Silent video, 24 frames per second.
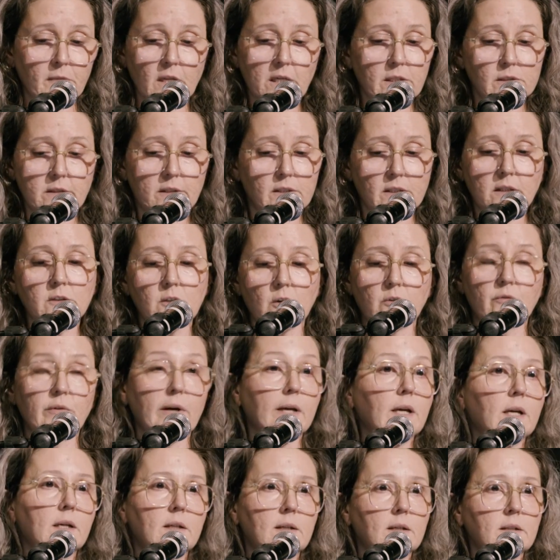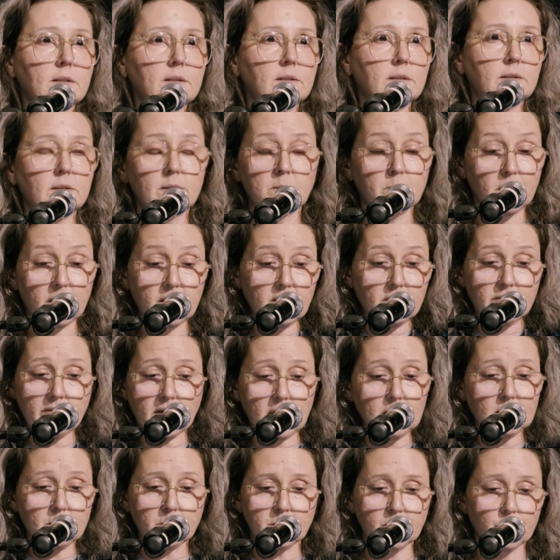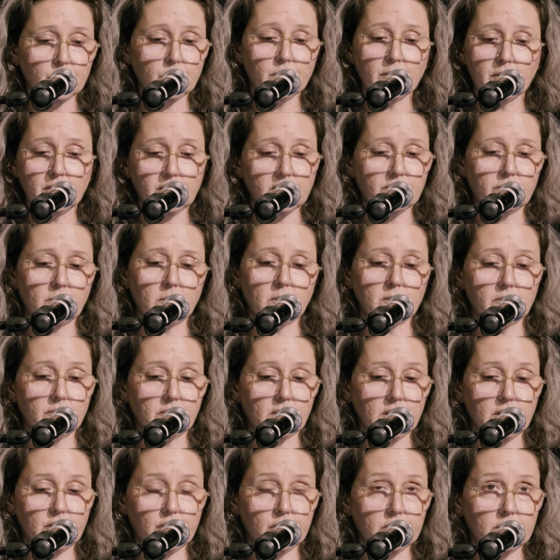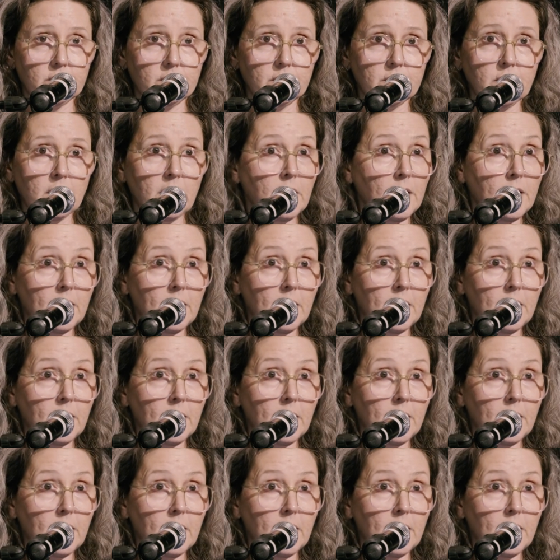is still not recognized by the vast majority of world religions,